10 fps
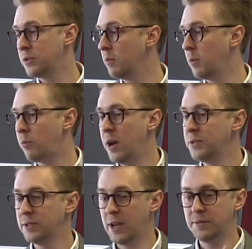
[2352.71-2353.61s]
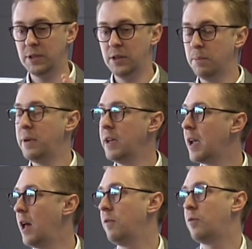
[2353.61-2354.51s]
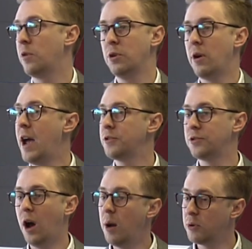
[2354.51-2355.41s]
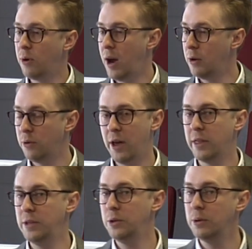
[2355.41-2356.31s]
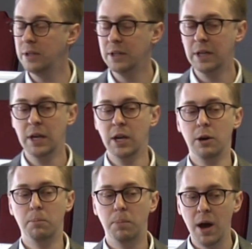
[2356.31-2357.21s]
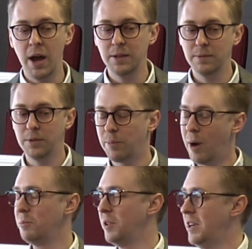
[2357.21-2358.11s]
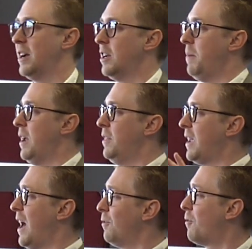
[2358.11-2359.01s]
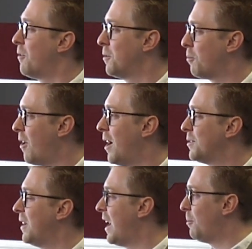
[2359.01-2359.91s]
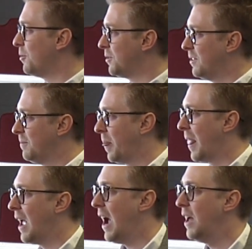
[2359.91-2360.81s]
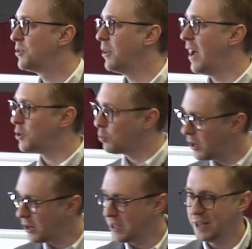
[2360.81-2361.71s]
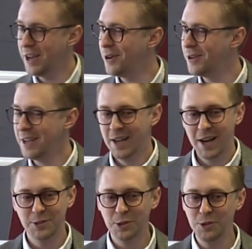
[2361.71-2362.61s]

some of the prices I've seen them pay in California are astronomical. I don't know how they do it. But they're probably not going to pay the California price in Hamilton. And so that's where, until